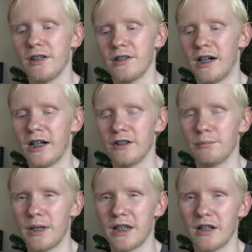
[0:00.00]
in time
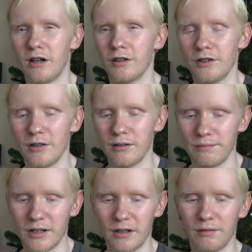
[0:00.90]
to make it onto this
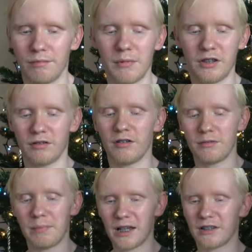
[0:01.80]
video and for me to
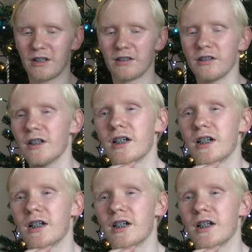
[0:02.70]
inspect it.